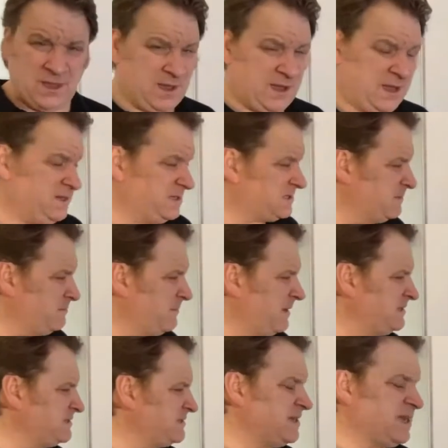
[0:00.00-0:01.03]
any
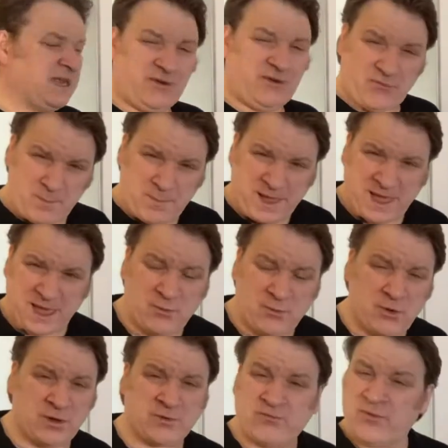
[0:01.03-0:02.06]
cementing, any repair
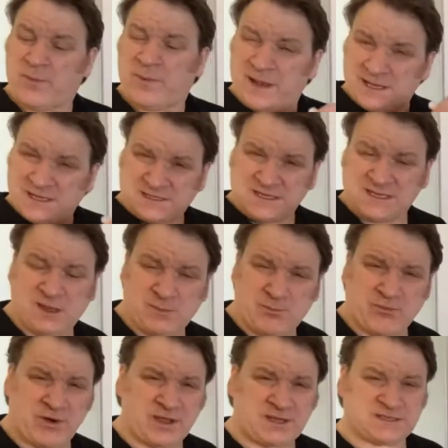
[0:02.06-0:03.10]
work, replaced any
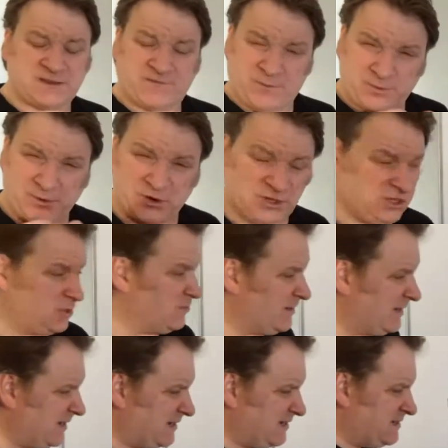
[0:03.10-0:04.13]
bricks? Have you put a new
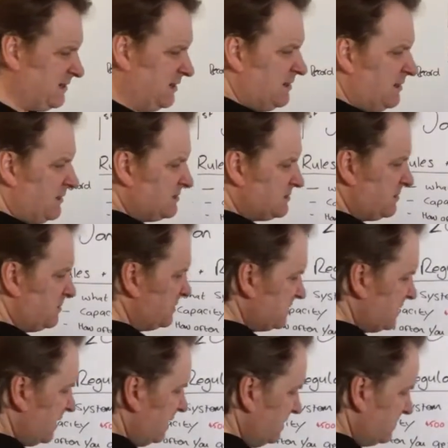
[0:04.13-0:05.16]
lid? So
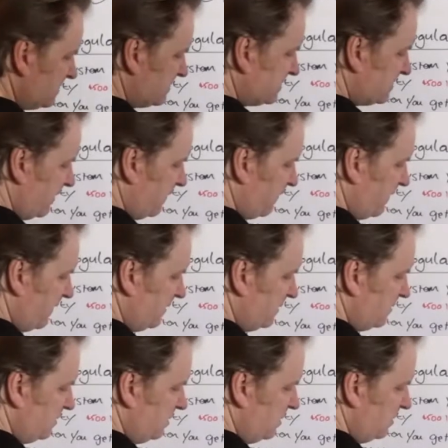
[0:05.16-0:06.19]
there's tons of stuff like
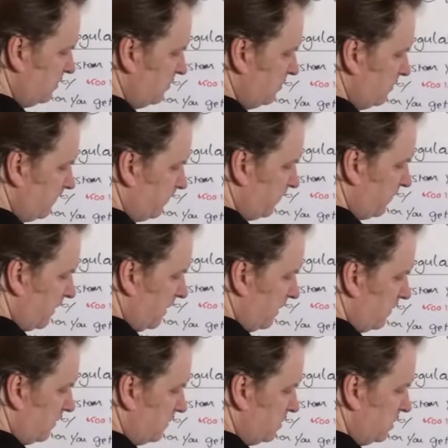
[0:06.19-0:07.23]
new,
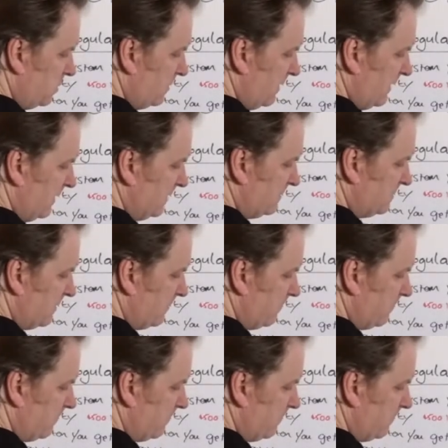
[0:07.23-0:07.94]
new lid,